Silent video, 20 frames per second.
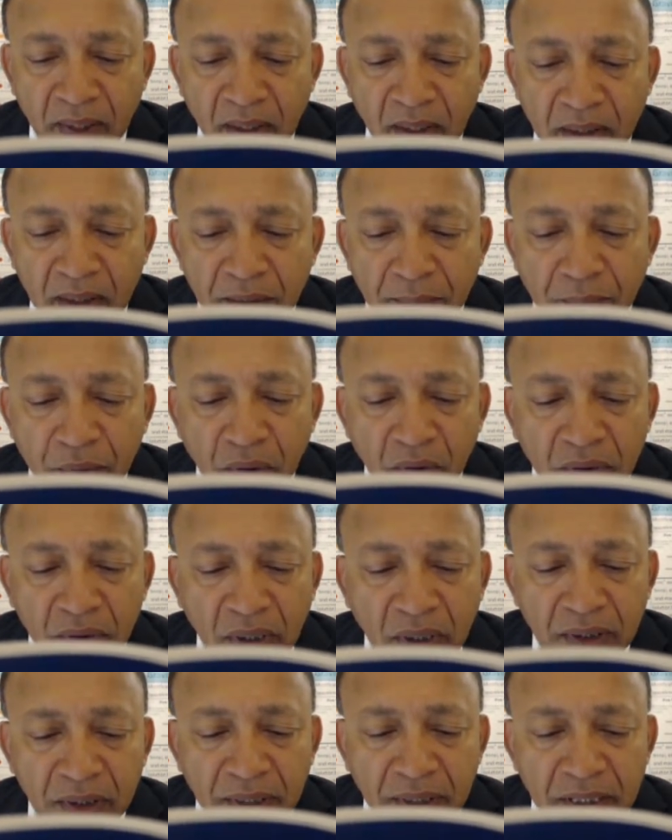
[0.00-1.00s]
The
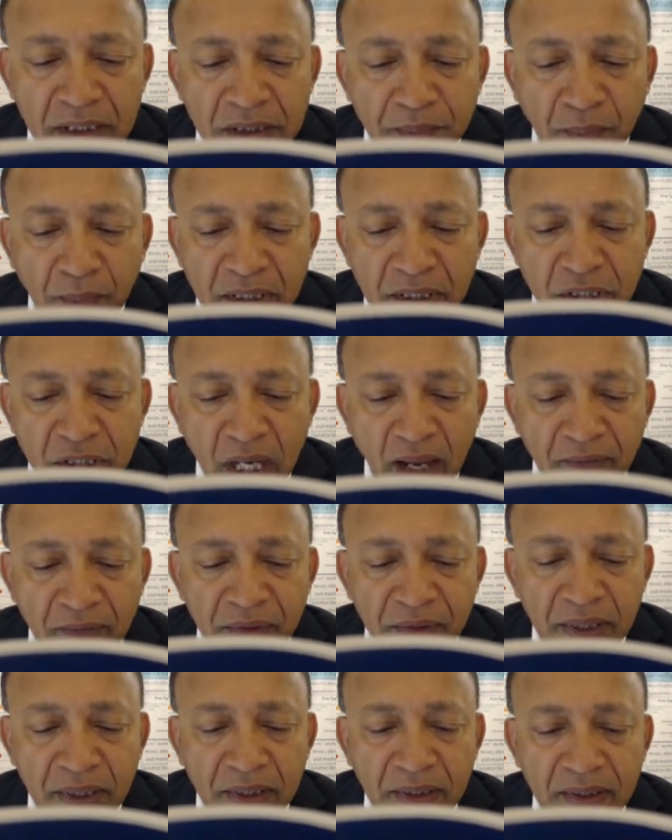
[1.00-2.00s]
proton is much
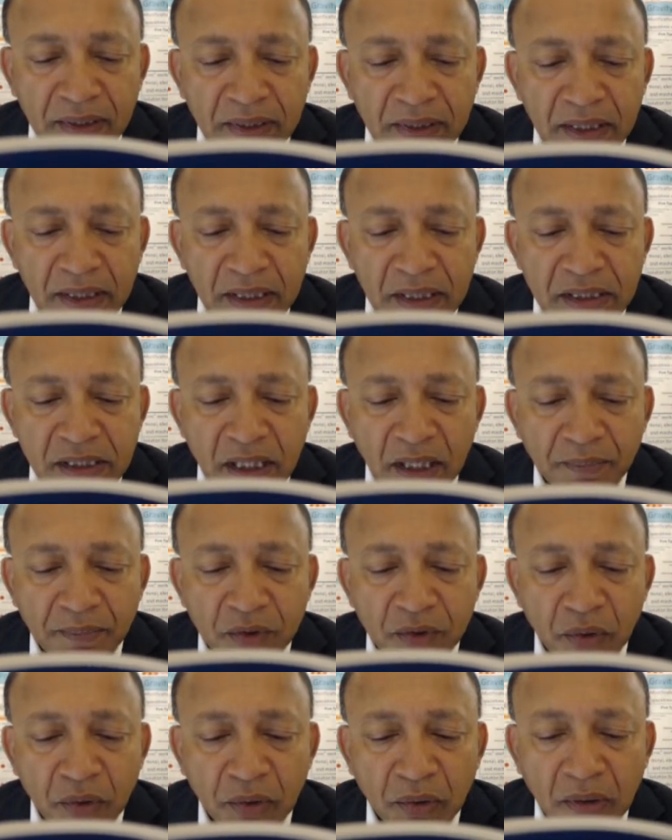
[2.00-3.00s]
heavier than the sum
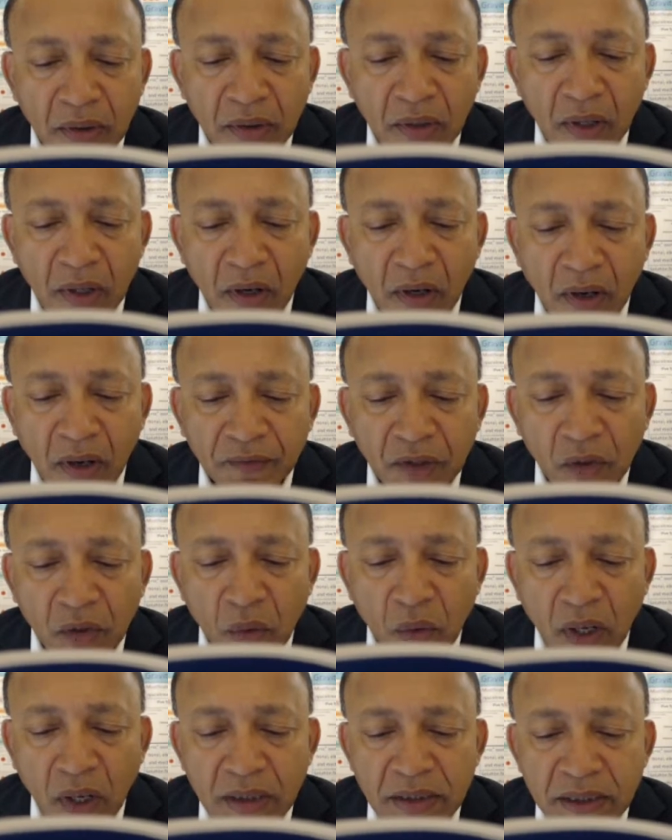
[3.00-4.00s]
total of the
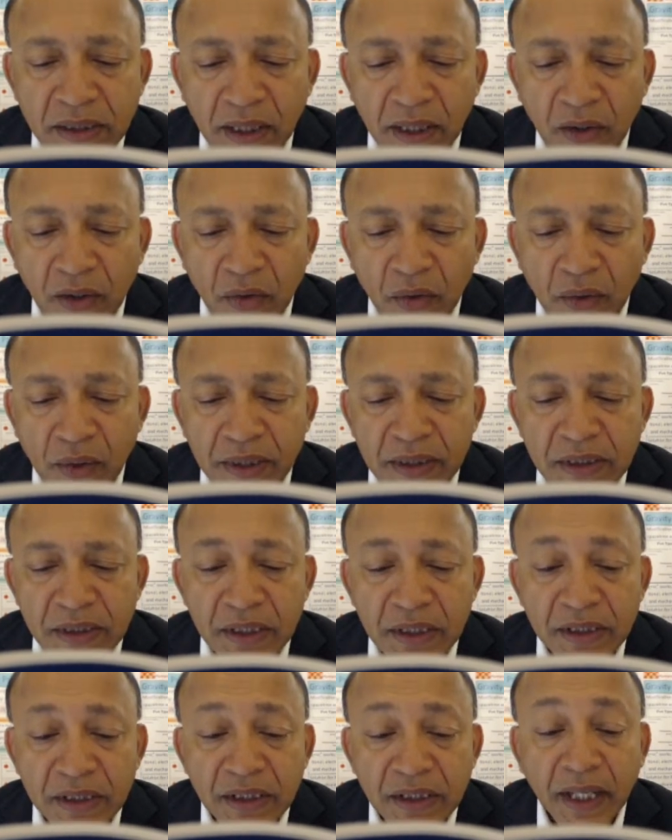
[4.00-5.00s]
quarks and gluons
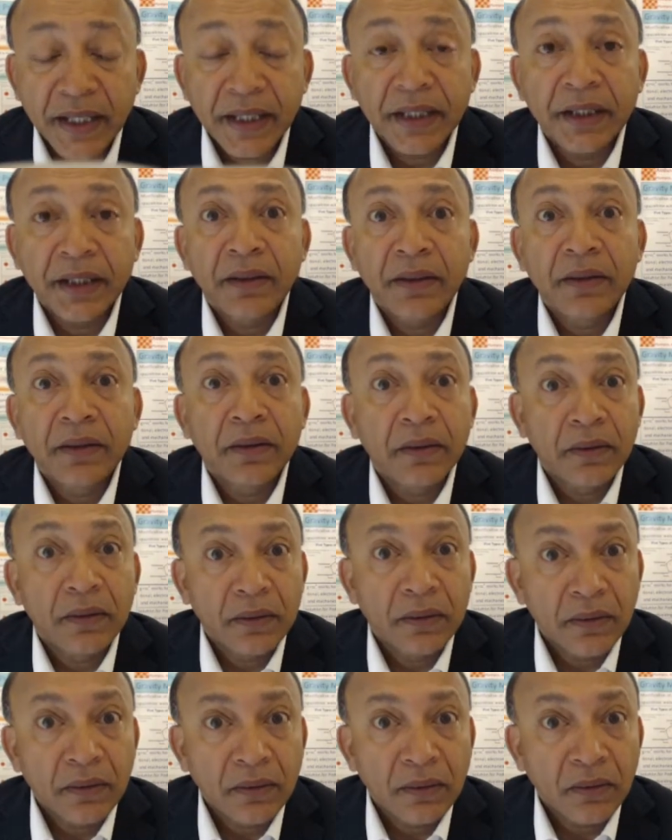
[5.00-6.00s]
inside it.
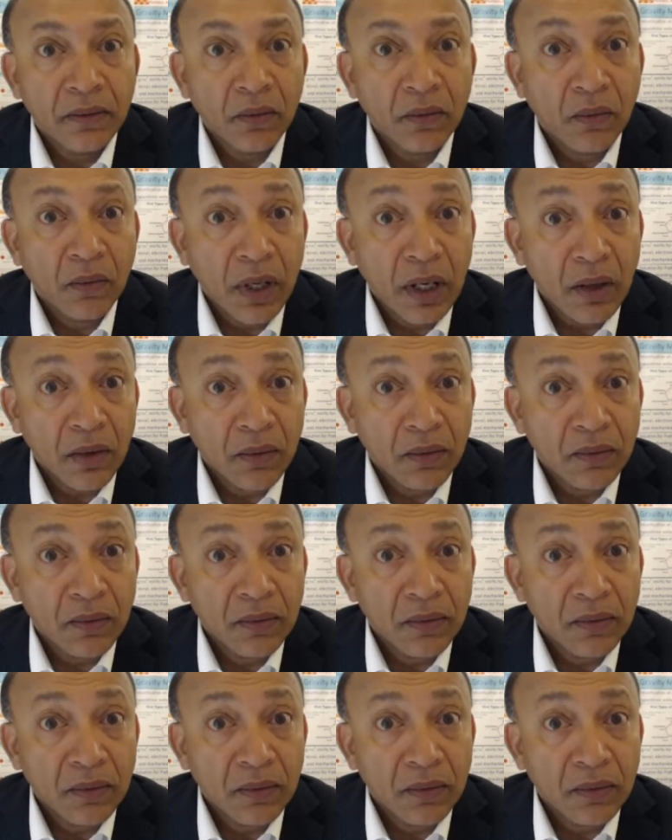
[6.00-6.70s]
Wow!